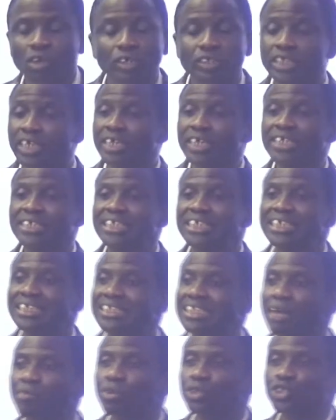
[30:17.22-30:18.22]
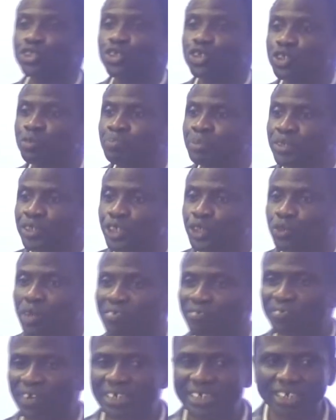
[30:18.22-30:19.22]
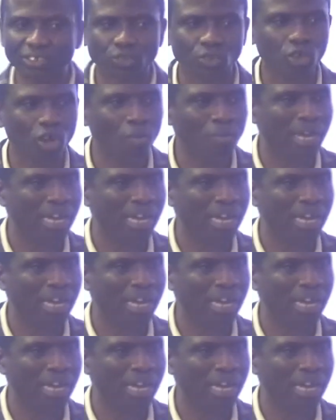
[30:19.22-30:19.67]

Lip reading: The reason is there was no spiritual father to come